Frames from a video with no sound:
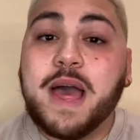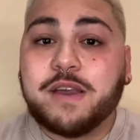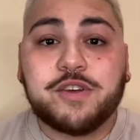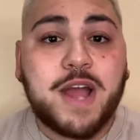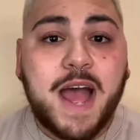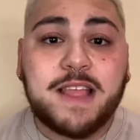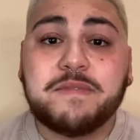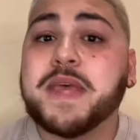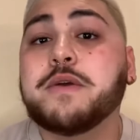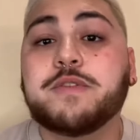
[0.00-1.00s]
extra additives
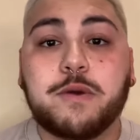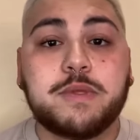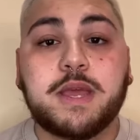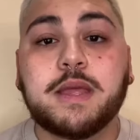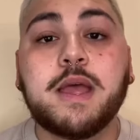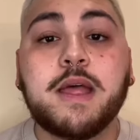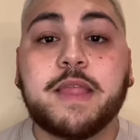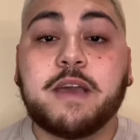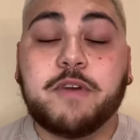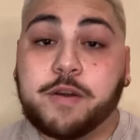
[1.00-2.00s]
that you don't need,
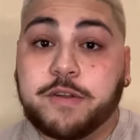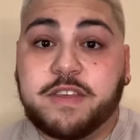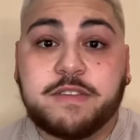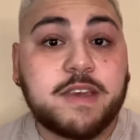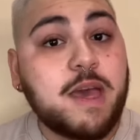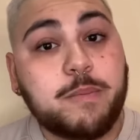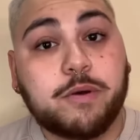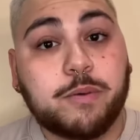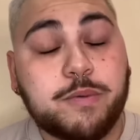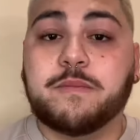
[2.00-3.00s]
like fragrances and
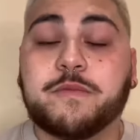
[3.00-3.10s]
chemicals.